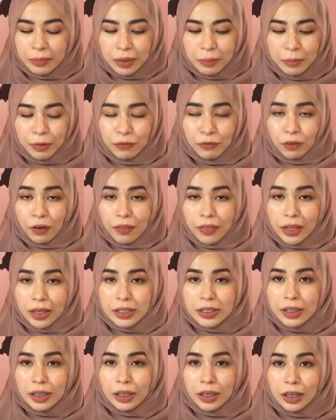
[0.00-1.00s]
before
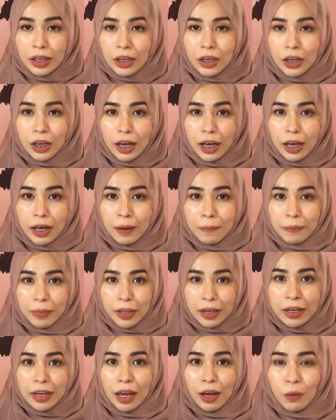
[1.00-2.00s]
this,
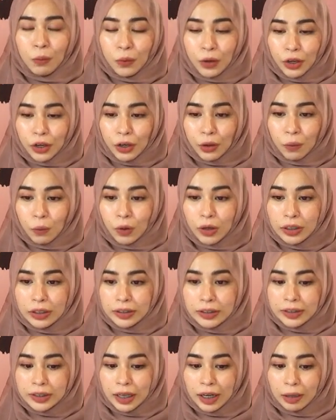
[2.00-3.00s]
the network
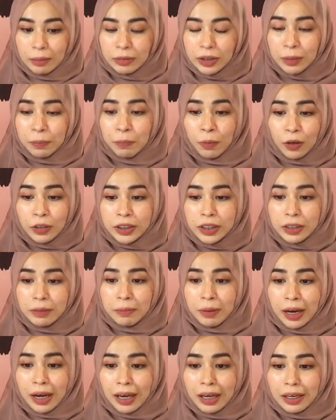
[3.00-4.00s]
was
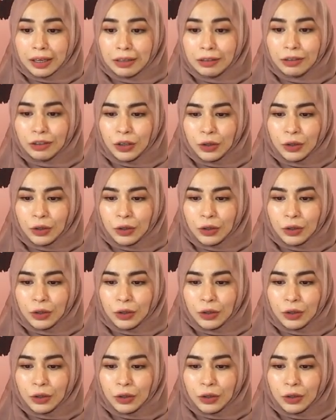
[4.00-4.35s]
supported by